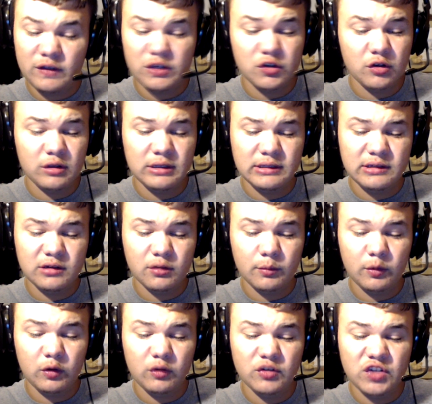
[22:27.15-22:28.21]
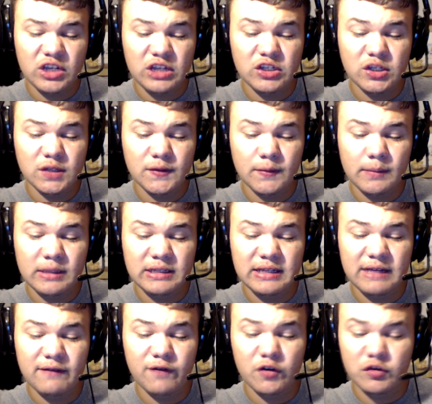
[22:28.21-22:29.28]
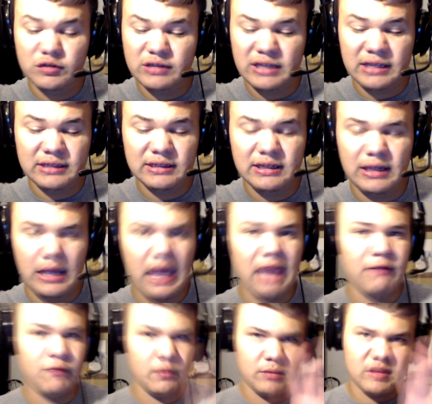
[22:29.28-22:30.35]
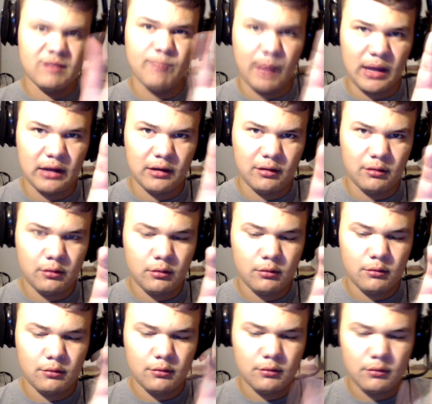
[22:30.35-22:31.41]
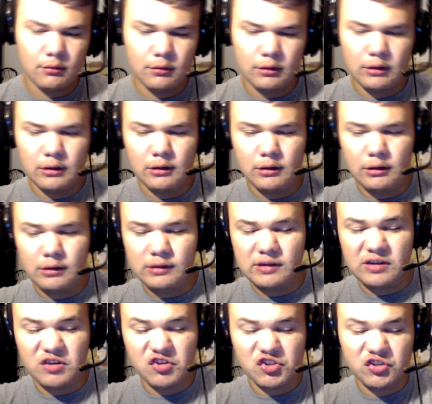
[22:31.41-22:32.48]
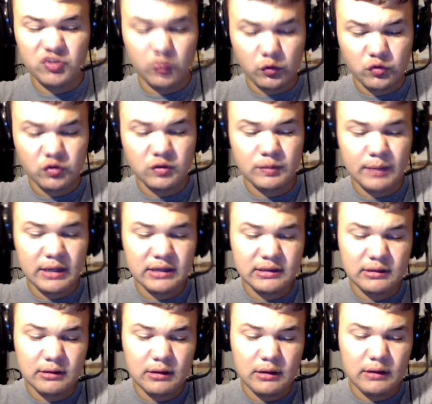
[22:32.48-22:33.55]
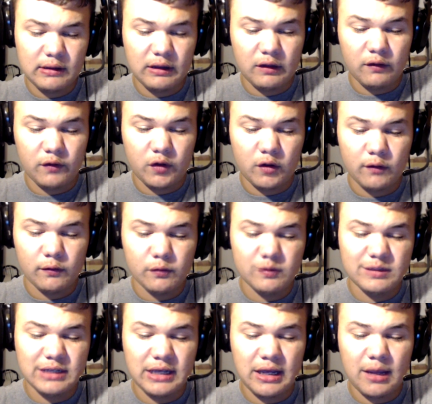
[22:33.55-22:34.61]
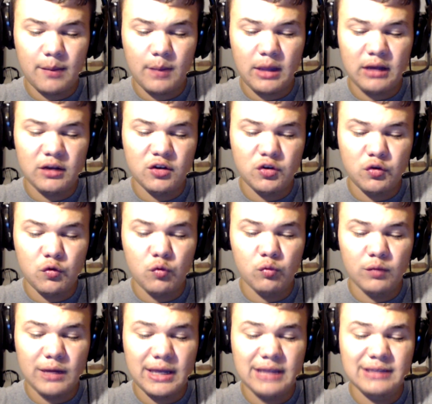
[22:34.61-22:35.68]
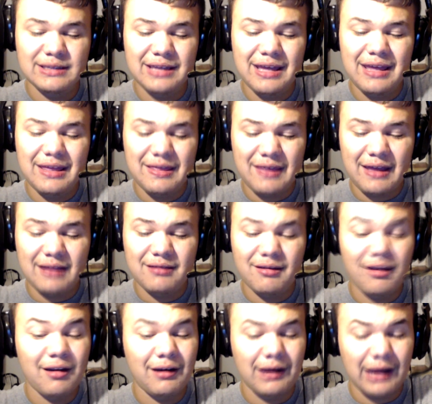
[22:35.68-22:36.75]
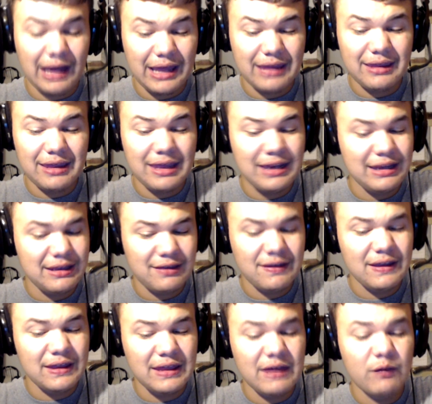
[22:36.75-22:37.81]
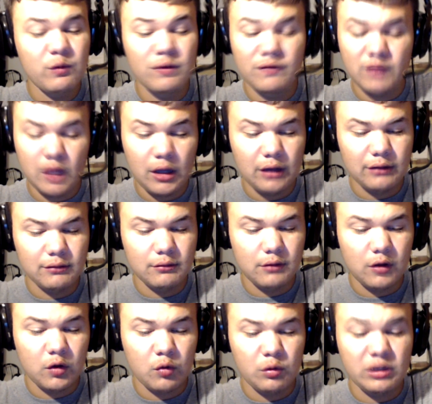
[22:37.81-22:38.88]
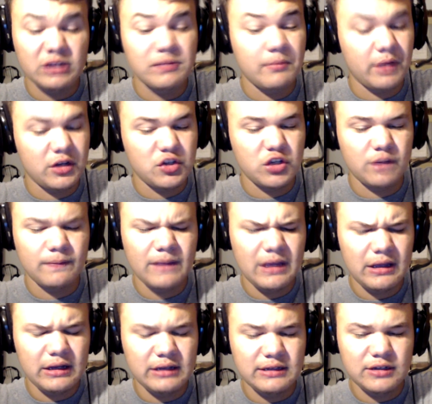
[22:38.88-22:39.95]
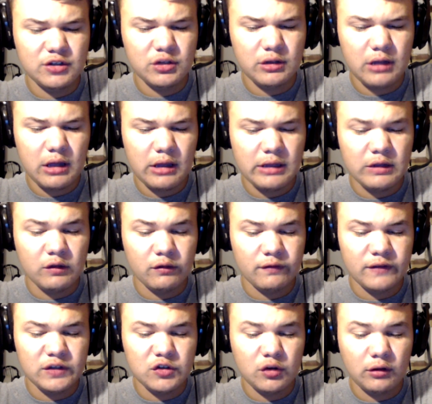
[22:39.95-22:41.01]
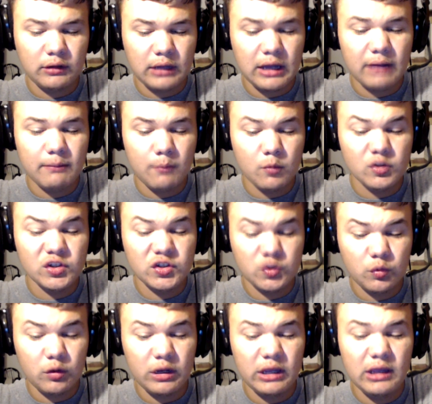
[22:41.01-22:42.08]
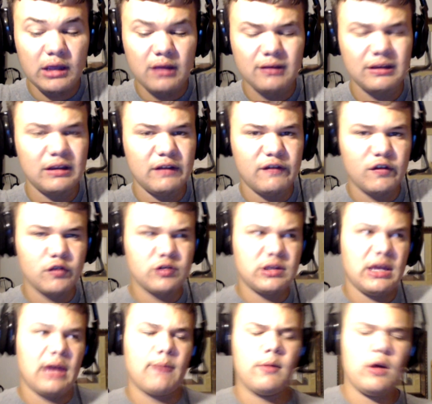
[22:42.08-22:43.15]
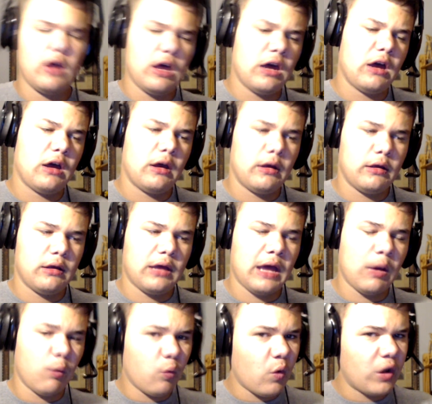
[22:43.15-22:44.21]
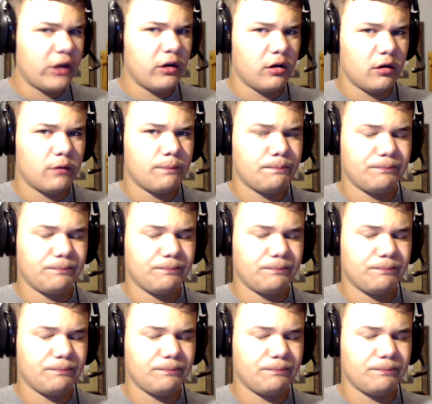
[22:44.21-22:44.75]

considerable changes from the first Destiny and from this beta, such as social space that will evolve over time and a new raid that's unlike anything that we've done, according to Bungie. In addition, it will feature a lot more story than the first game. I wonder